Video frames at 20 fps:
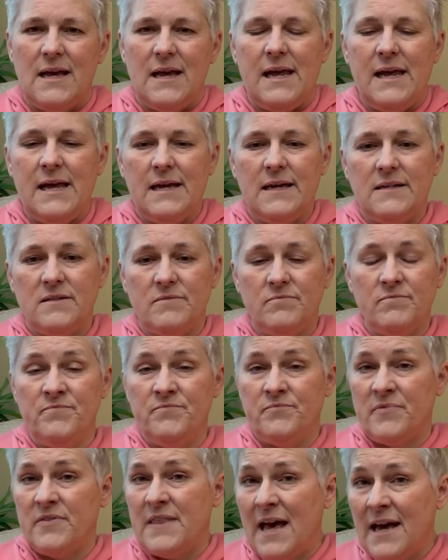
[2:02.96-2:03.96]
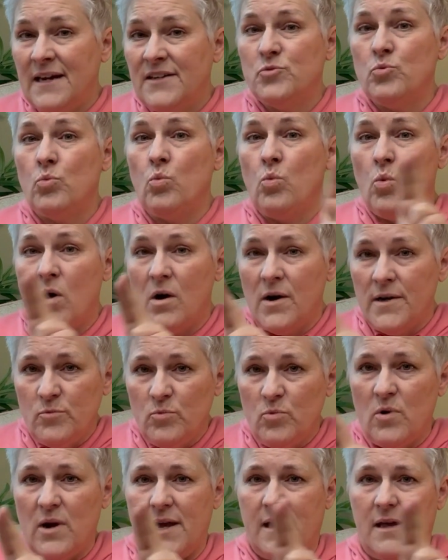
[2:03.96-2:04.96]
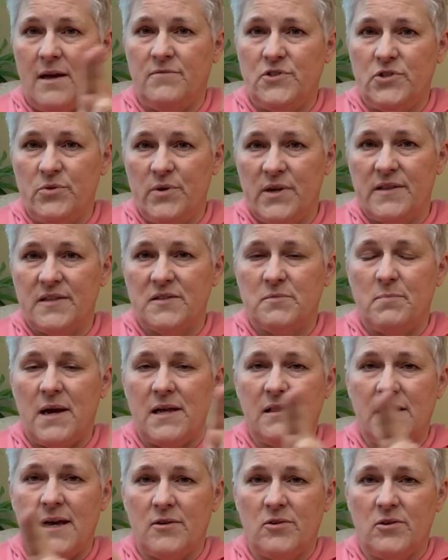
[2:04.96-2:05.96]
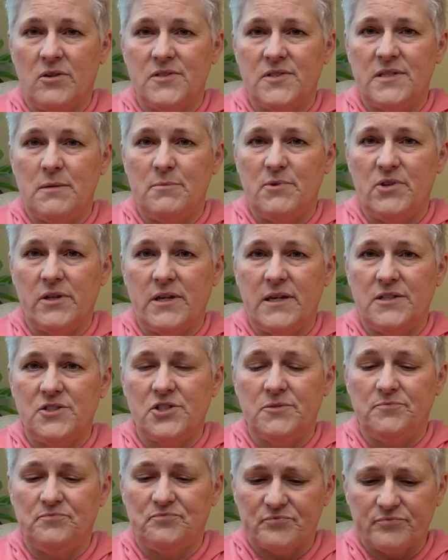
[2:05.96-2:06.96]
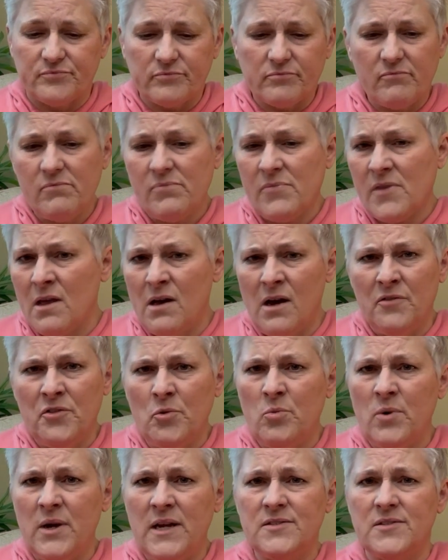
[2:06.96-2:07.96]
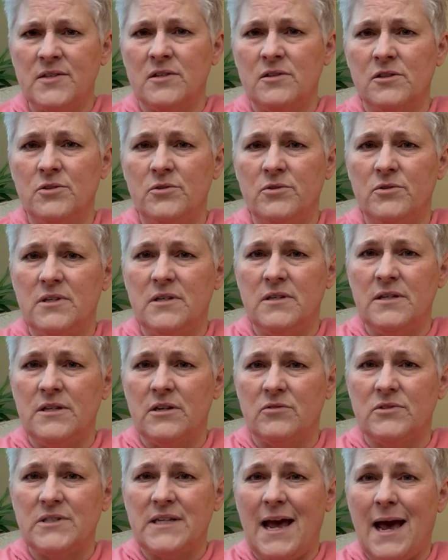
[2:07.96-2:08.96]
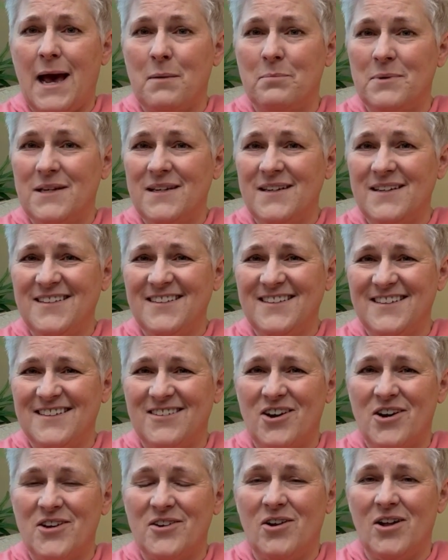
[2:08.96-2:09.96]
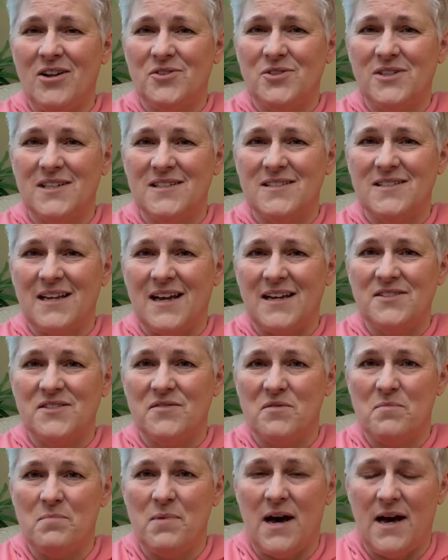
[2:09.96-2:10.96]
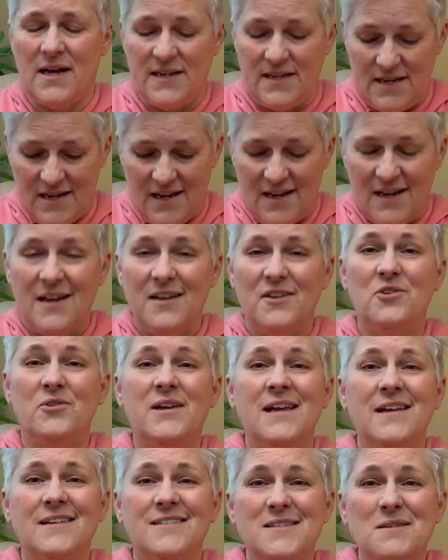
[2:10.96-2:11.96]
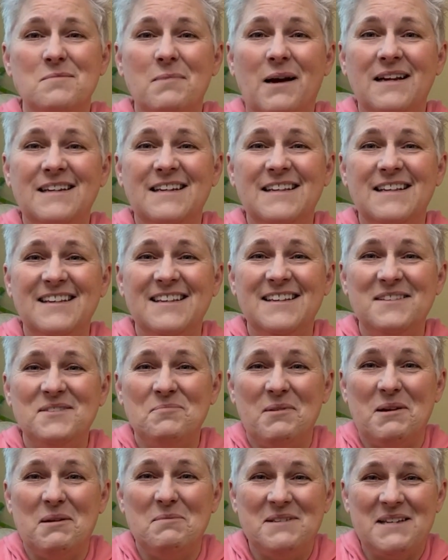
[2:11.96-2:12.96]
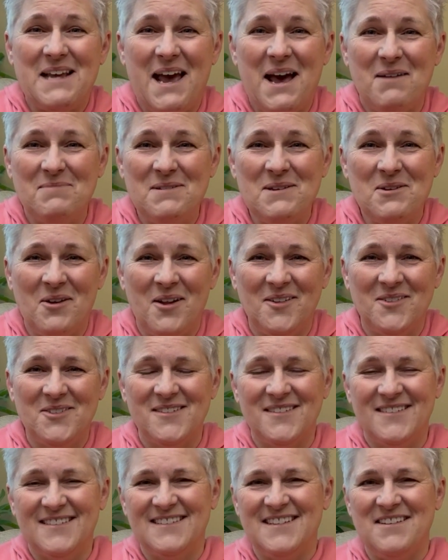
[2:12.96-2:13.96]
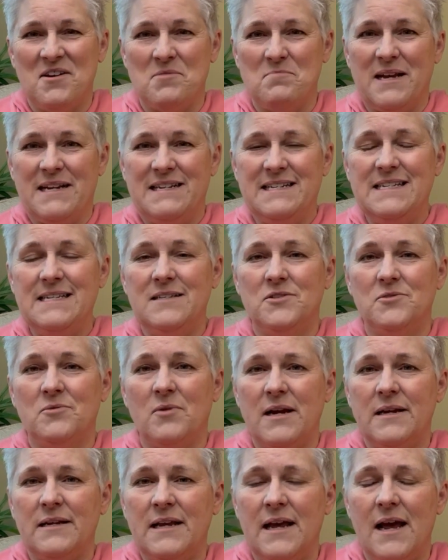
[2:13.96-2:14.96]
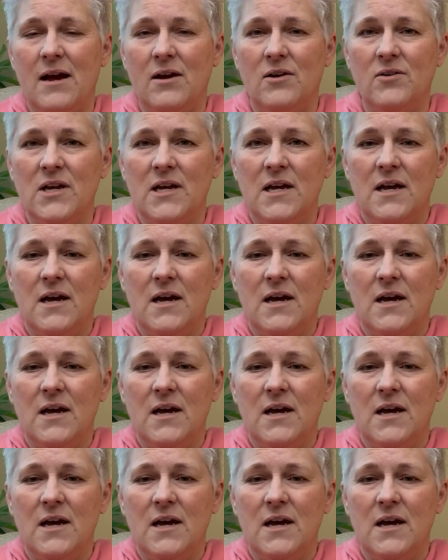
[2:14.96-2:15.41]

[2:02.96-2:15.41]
And that is one way of doing this bilateral stimulation. Other ways include, tapping on alternate sides of the body. You can't see my knees, but I'm tapping alternately on my knees right now.